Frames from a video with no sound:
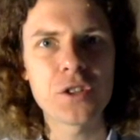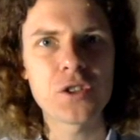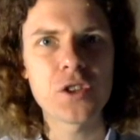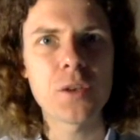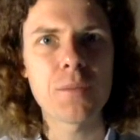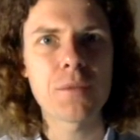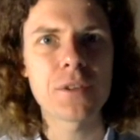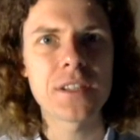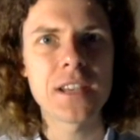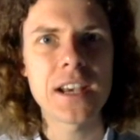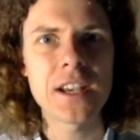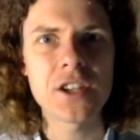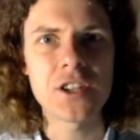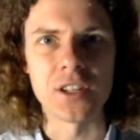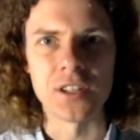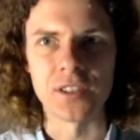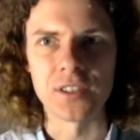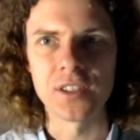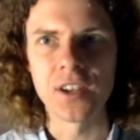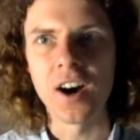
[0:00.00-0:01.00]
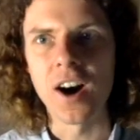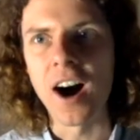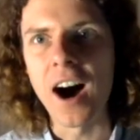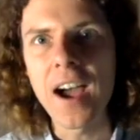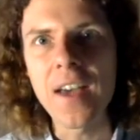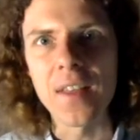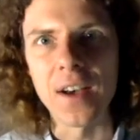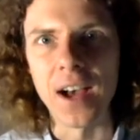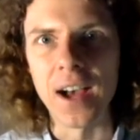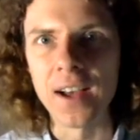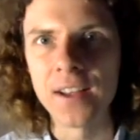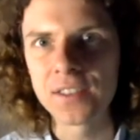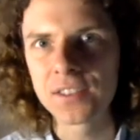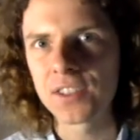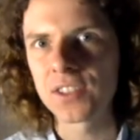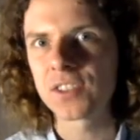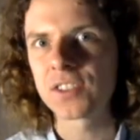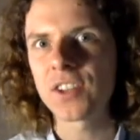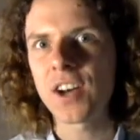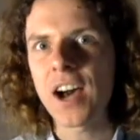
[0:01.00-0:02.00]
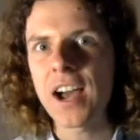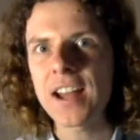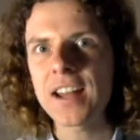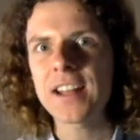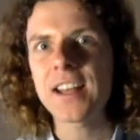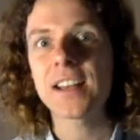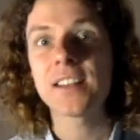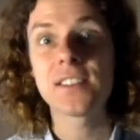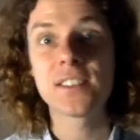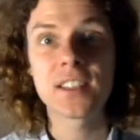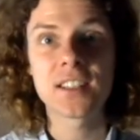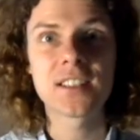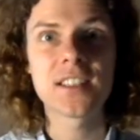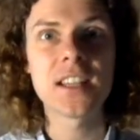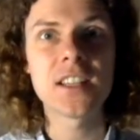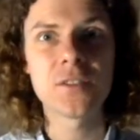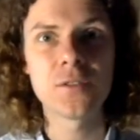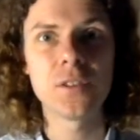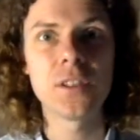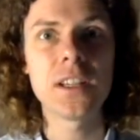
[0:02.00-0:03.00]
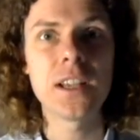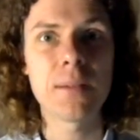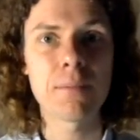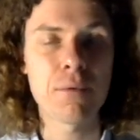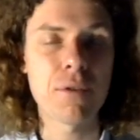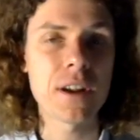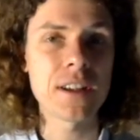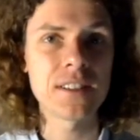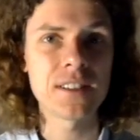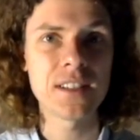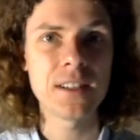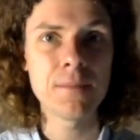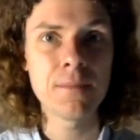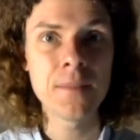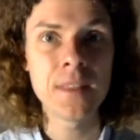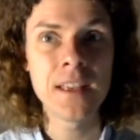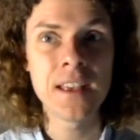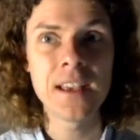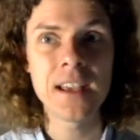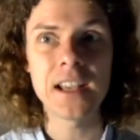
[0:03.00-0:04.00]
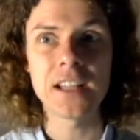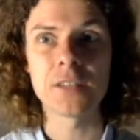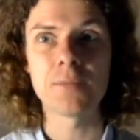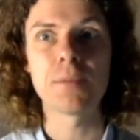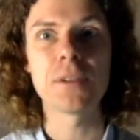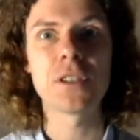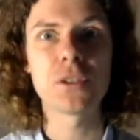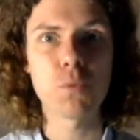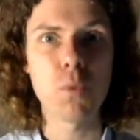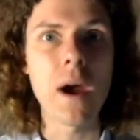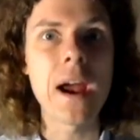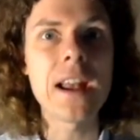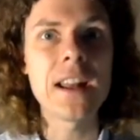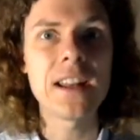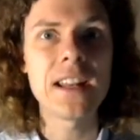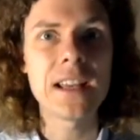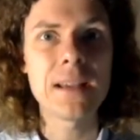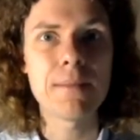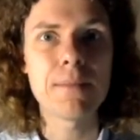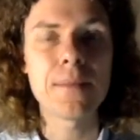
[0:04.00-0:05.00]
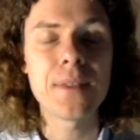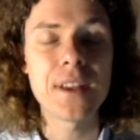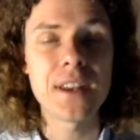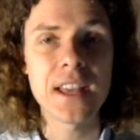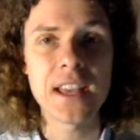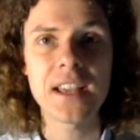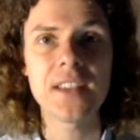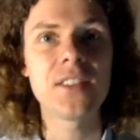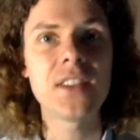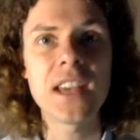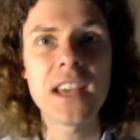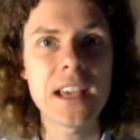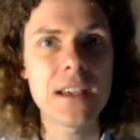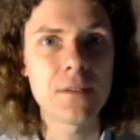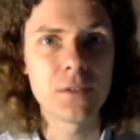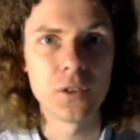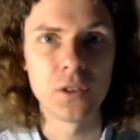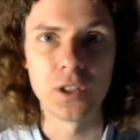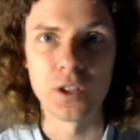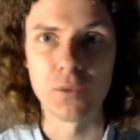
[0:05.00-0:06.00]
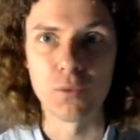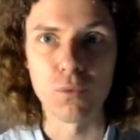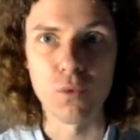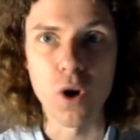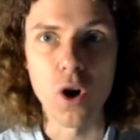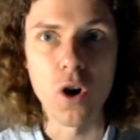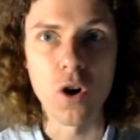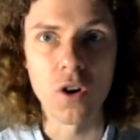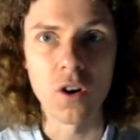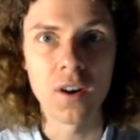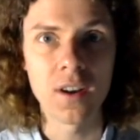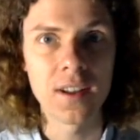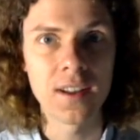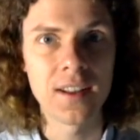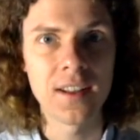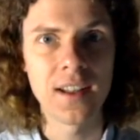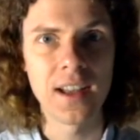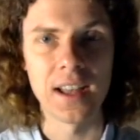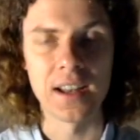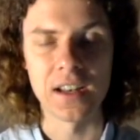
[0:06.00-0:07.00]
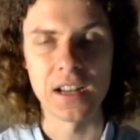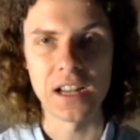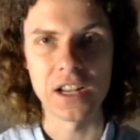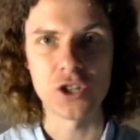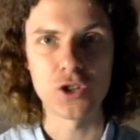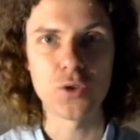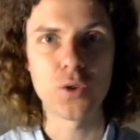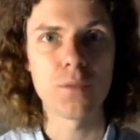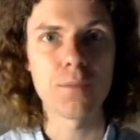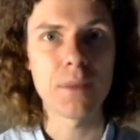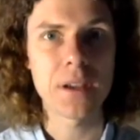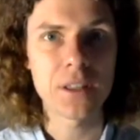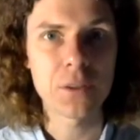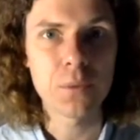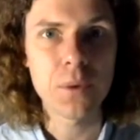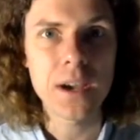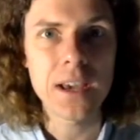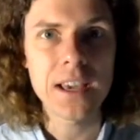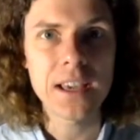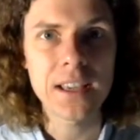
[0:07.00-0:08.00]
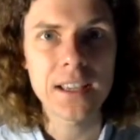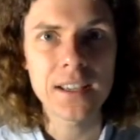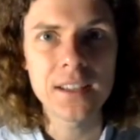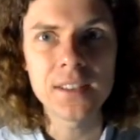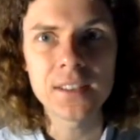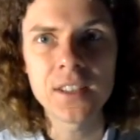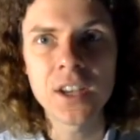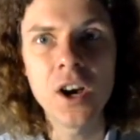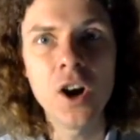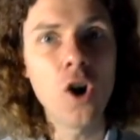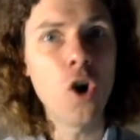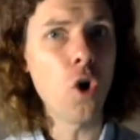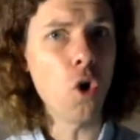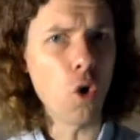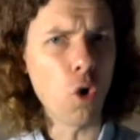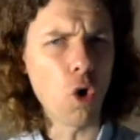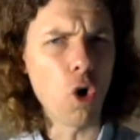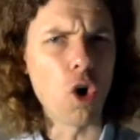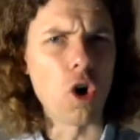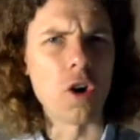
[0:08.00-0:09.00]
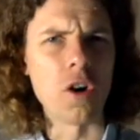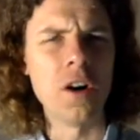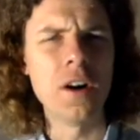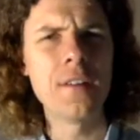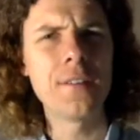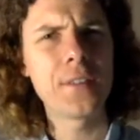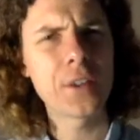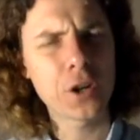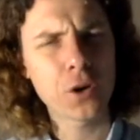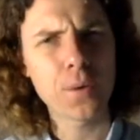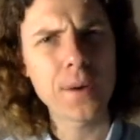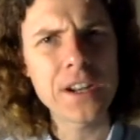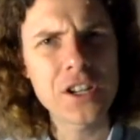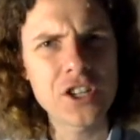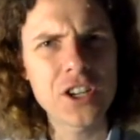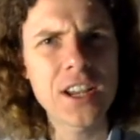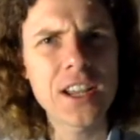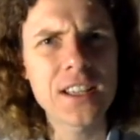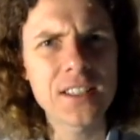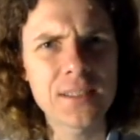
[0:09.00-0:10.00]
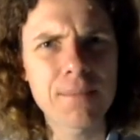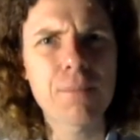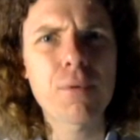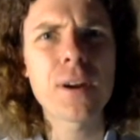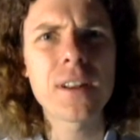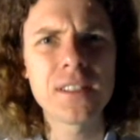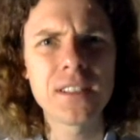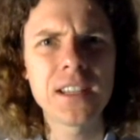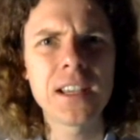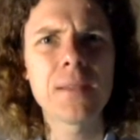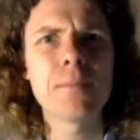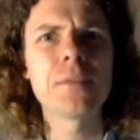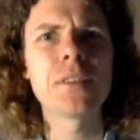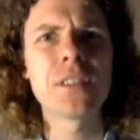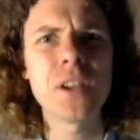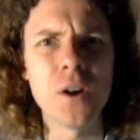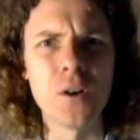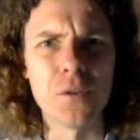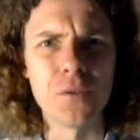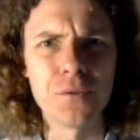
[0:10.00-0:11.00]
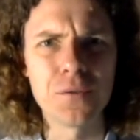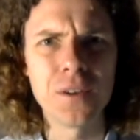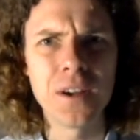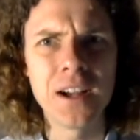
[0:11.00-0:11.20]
interpretations. Either society has successfully oppressed him, it's persuaded him that he's evil and wrong and he shouldn't be the way he is, or the creature is oppressing himself